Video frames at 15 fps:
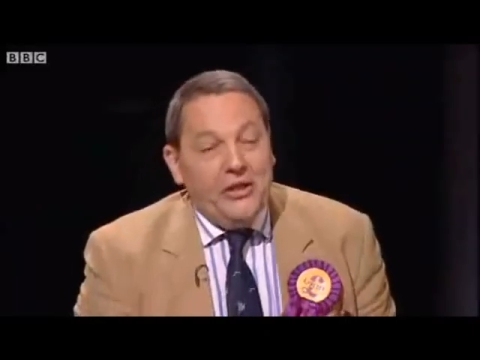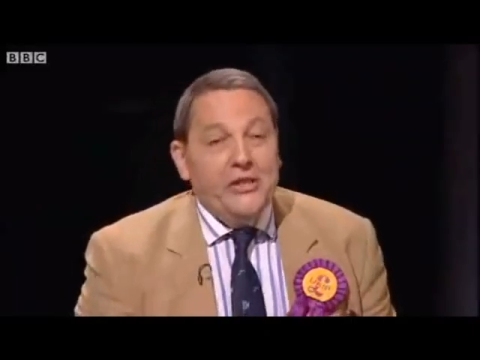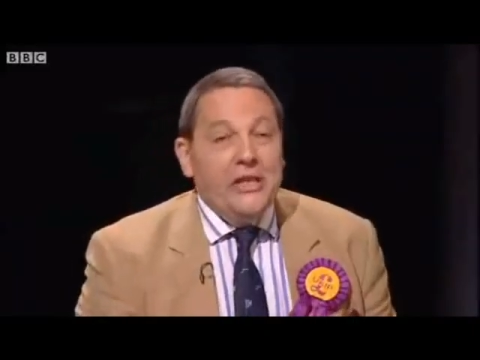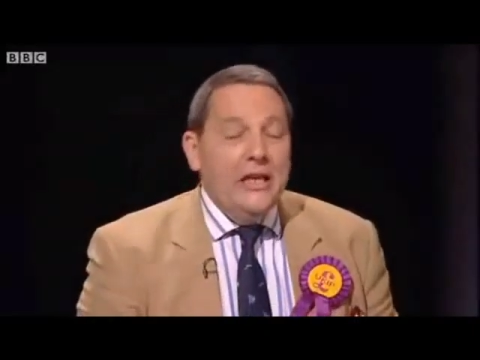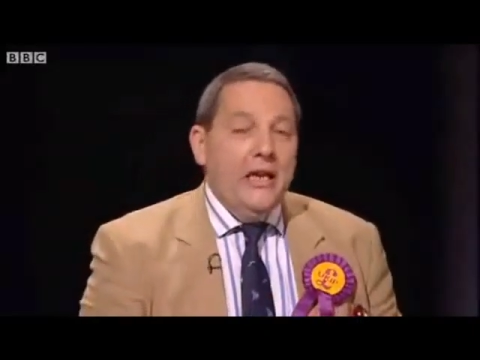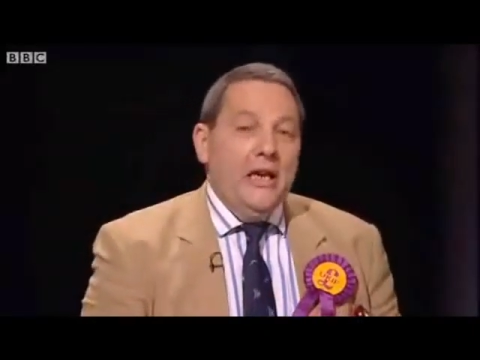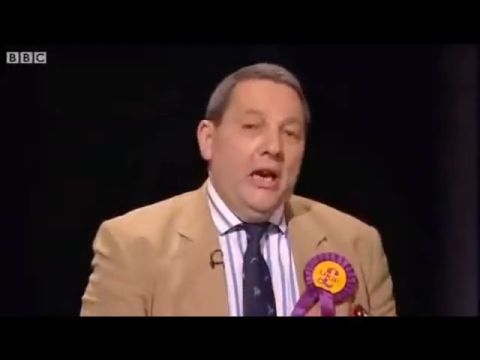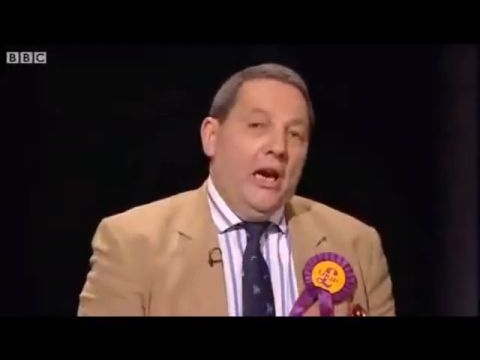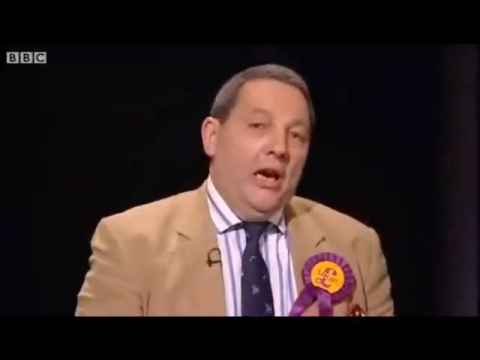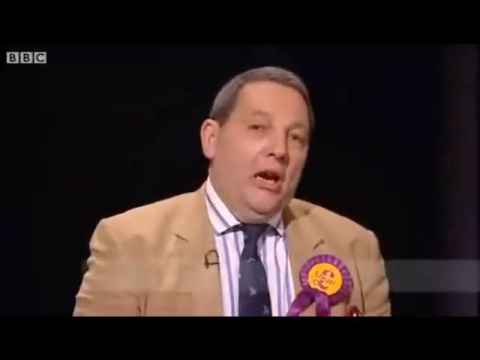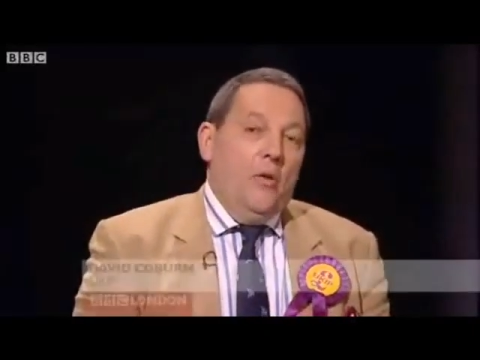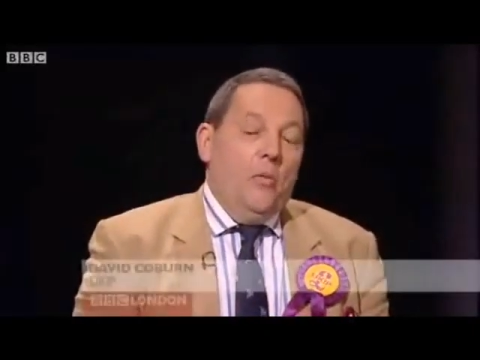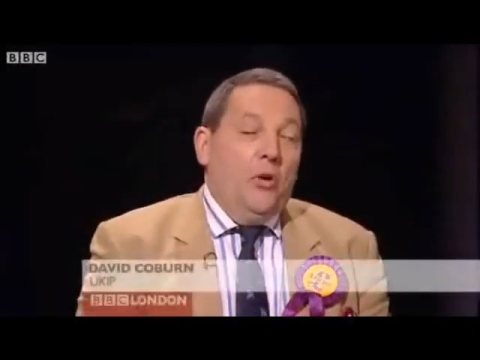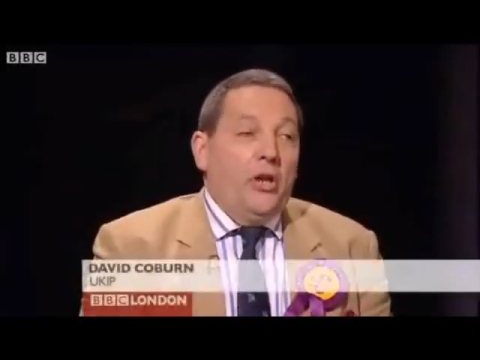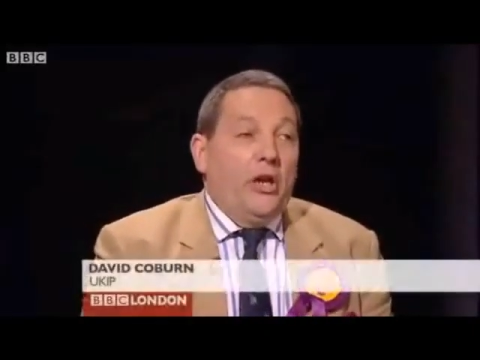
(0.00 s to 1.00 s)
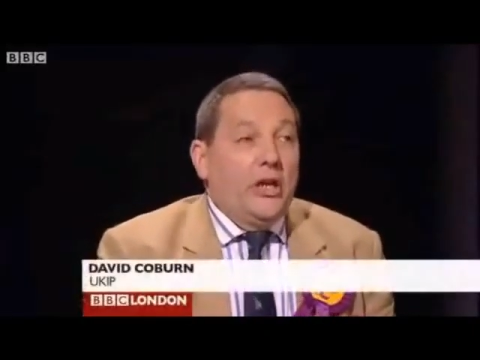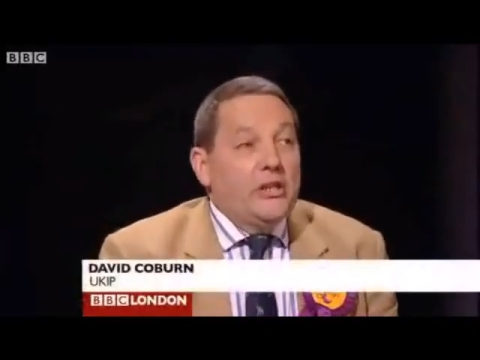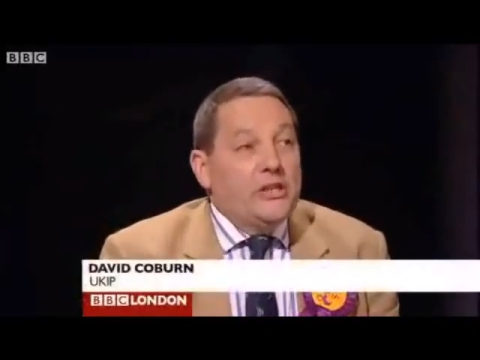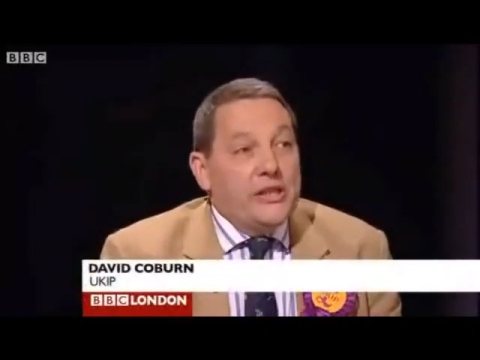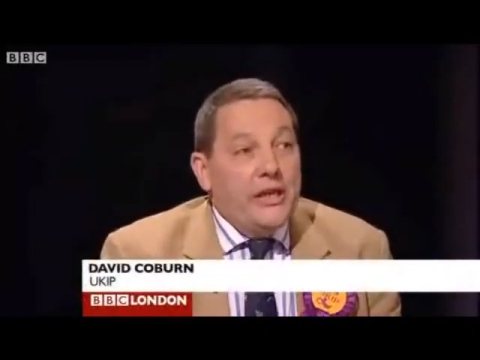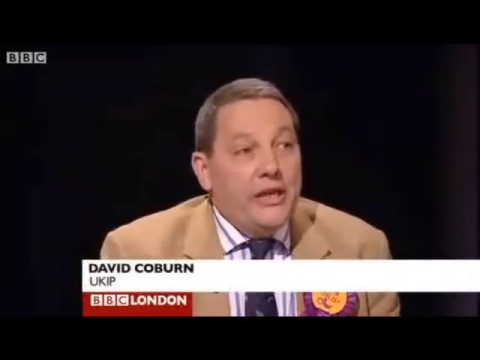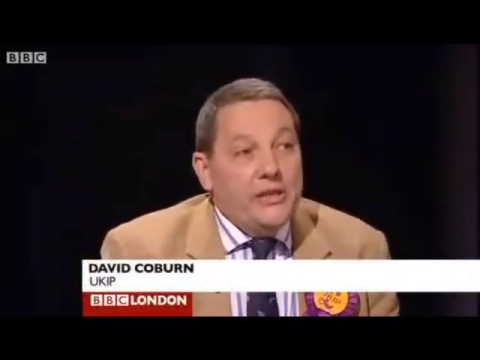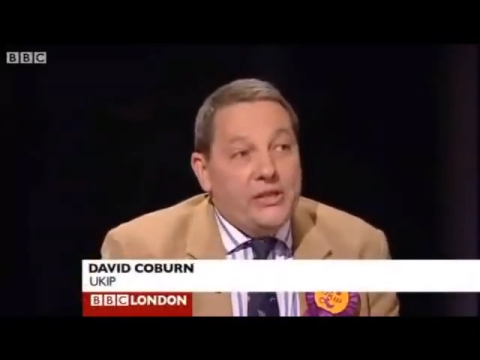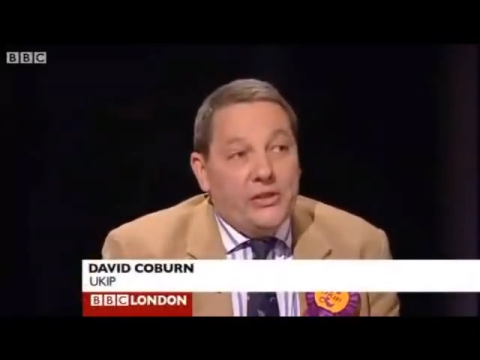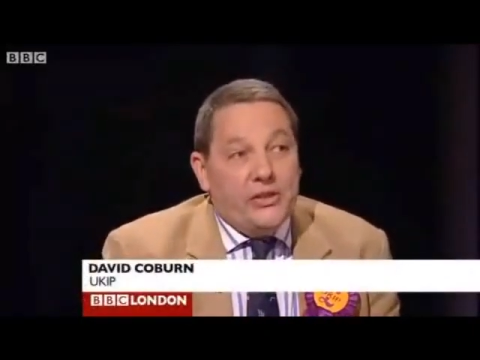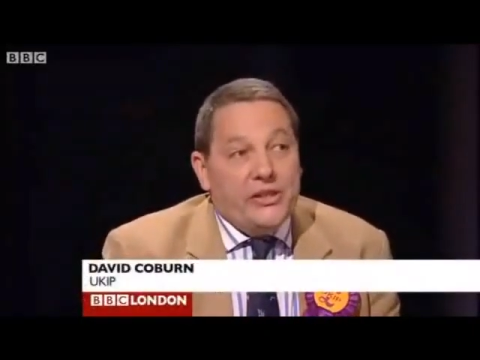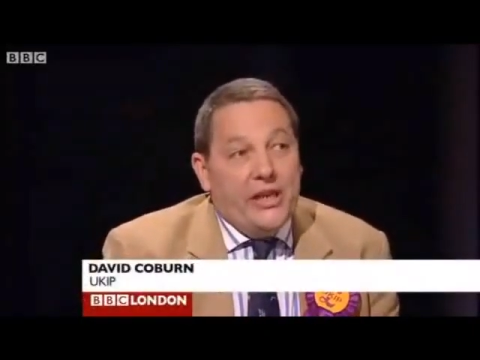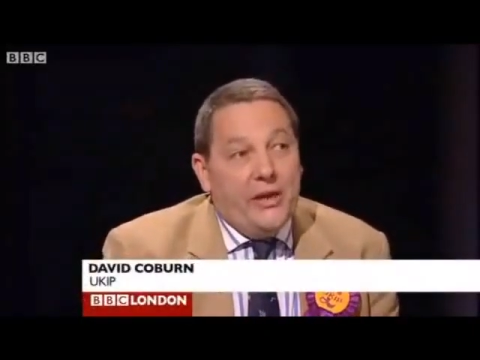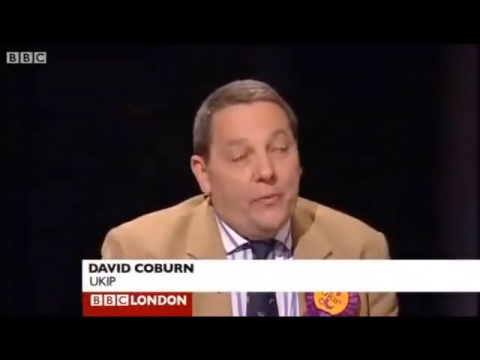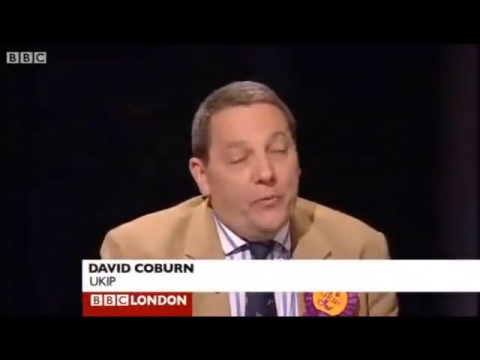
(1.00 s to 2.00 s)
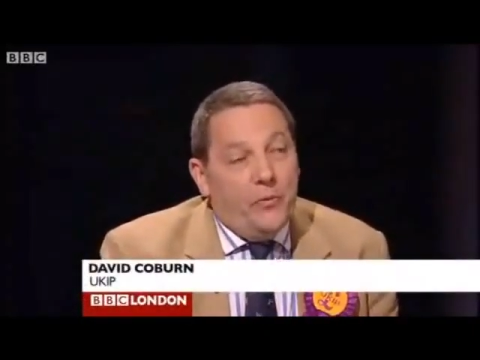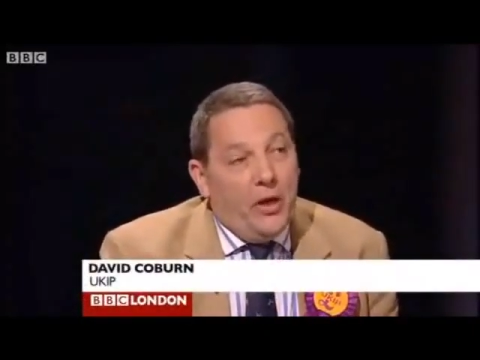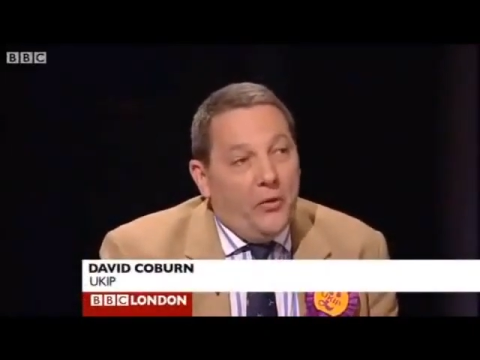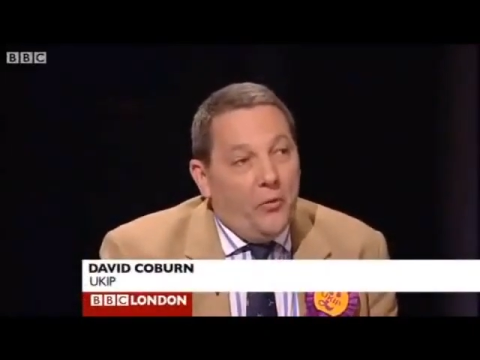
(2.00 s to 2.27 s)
things. Uh, what I can say is that um,